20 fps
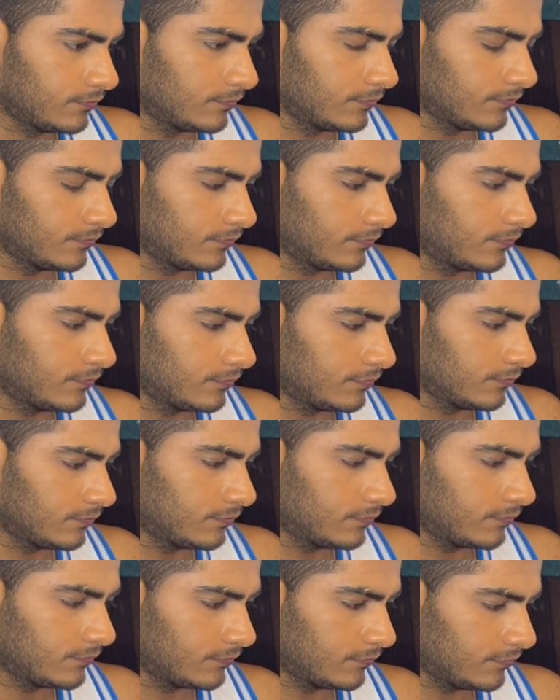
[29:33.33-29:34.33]

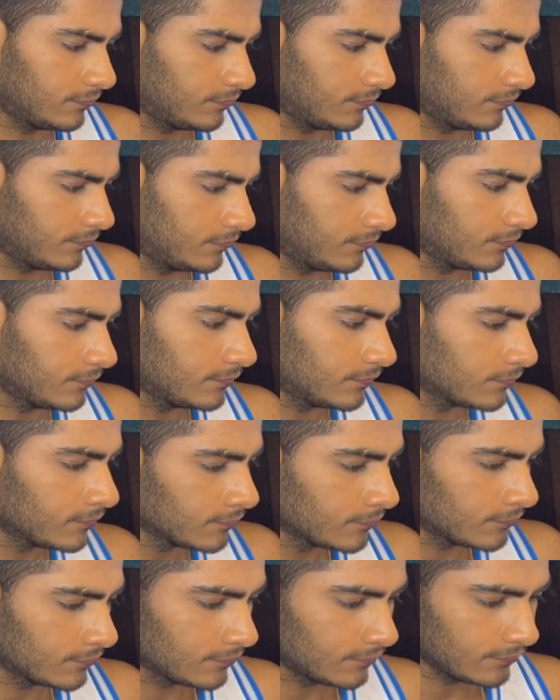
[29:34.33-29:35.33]

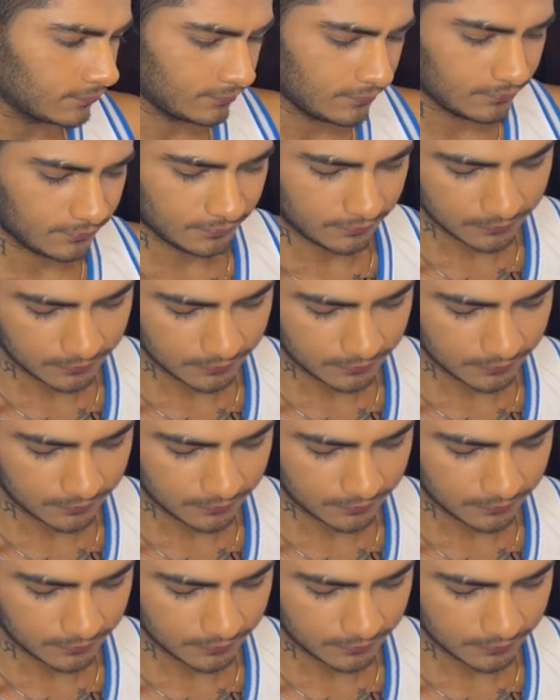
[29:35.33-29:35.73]
(no one is talking)